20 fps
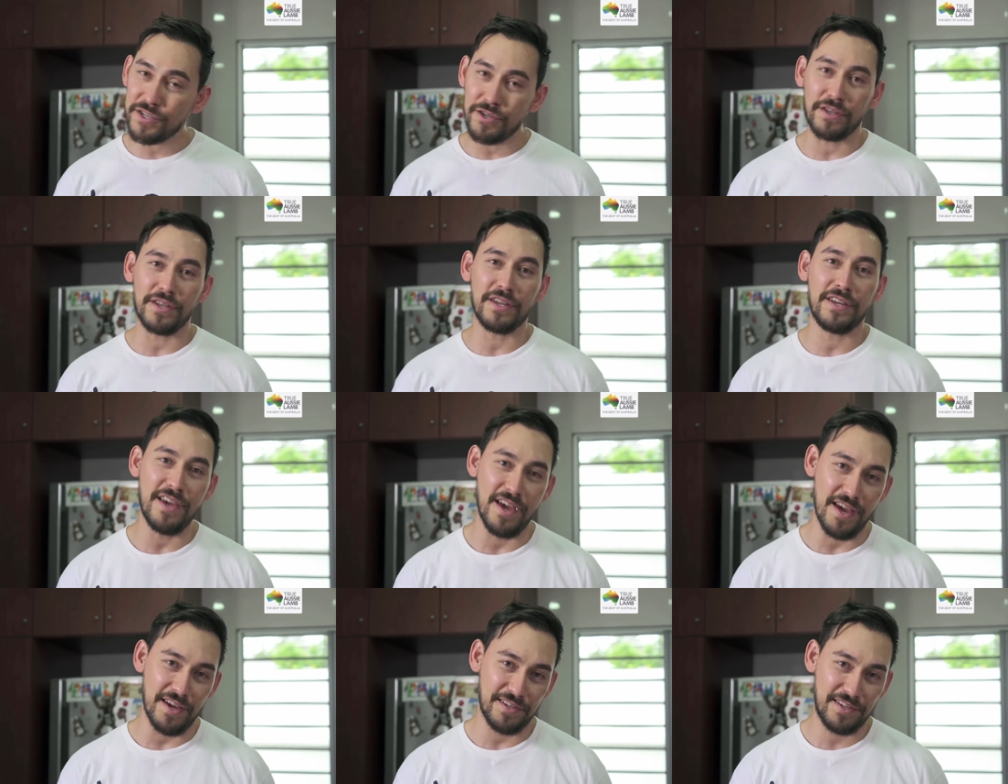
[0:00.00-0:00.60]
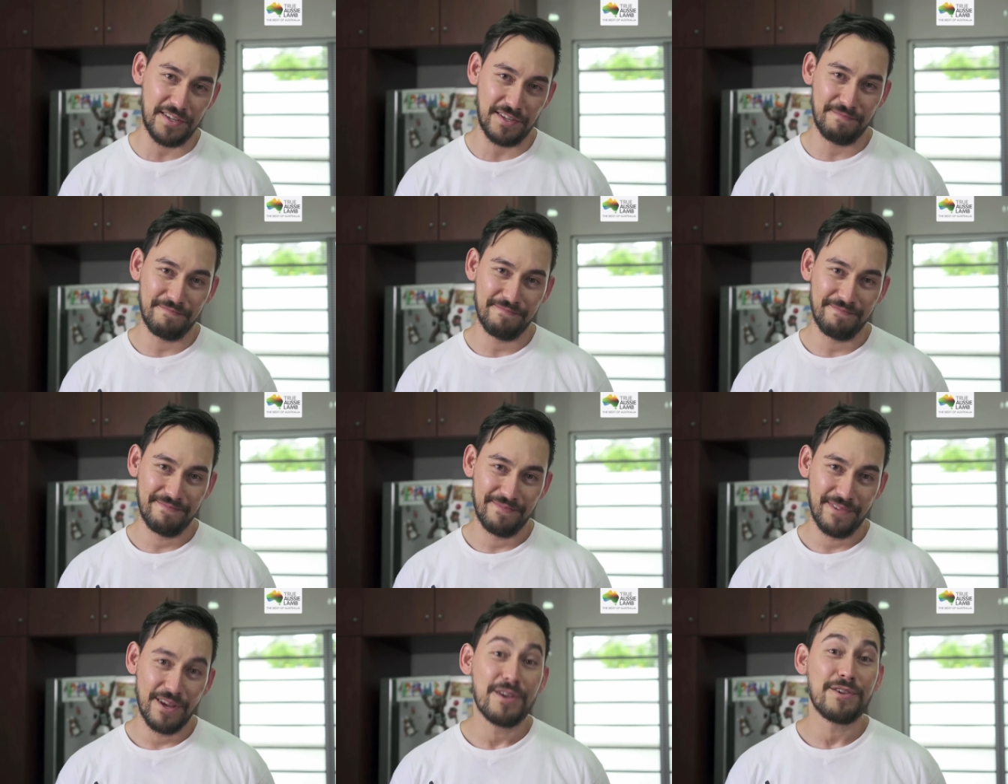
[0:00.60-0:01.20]
not the case.
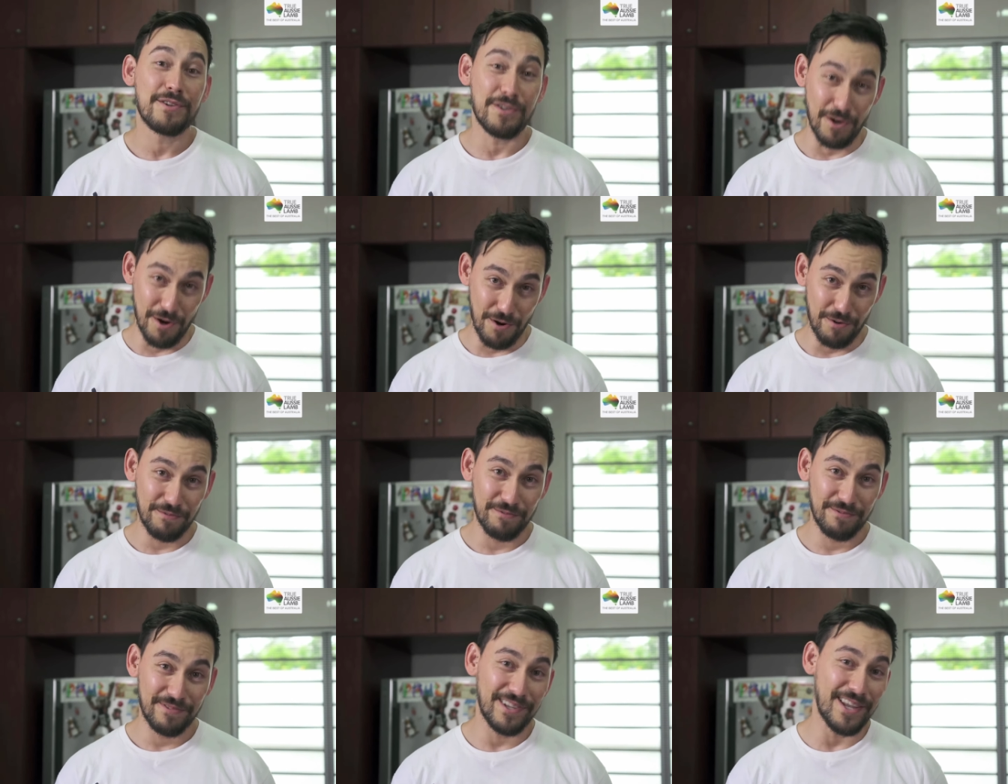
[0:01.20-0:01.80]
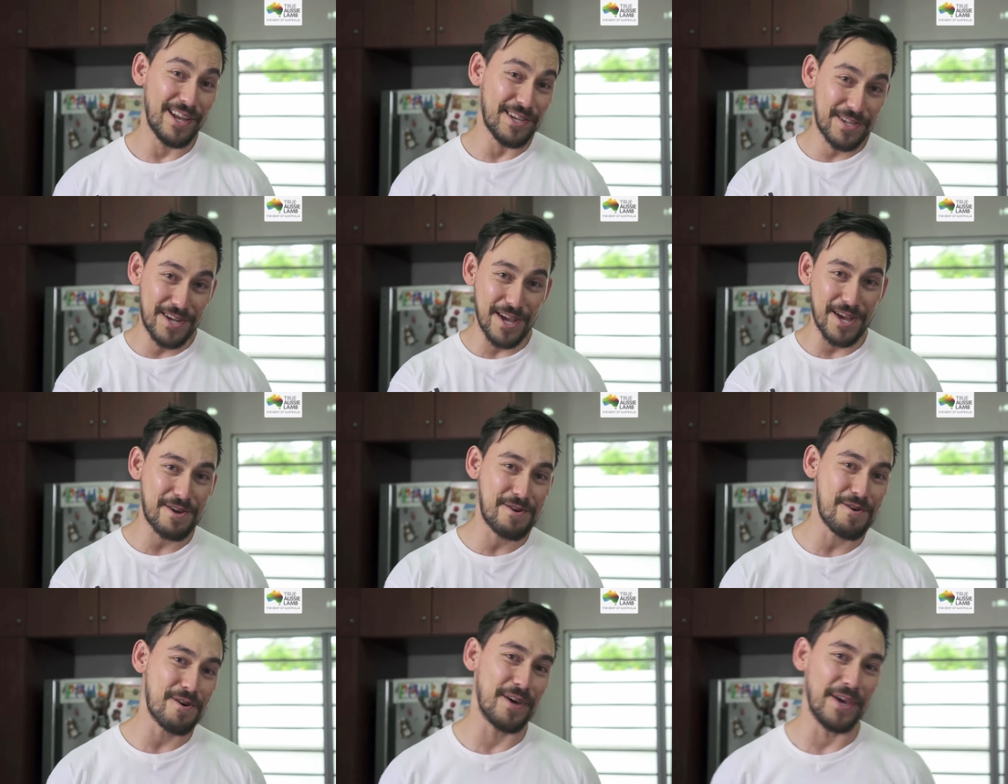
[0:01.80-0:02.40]
So let's
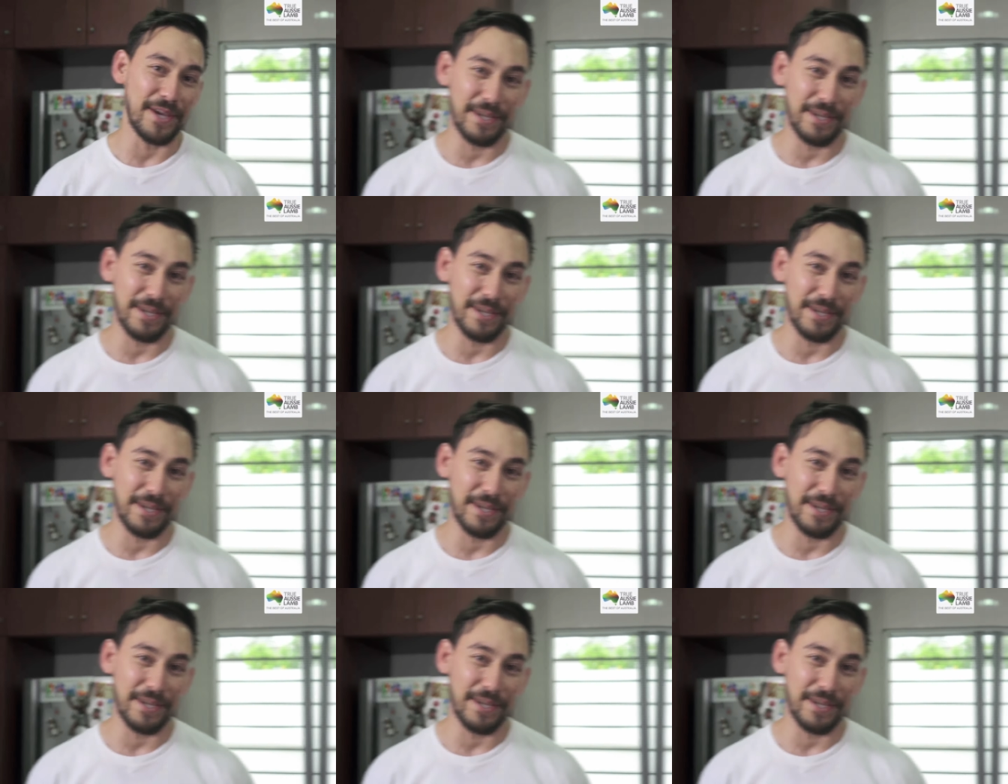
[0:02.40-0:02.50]
get cooking.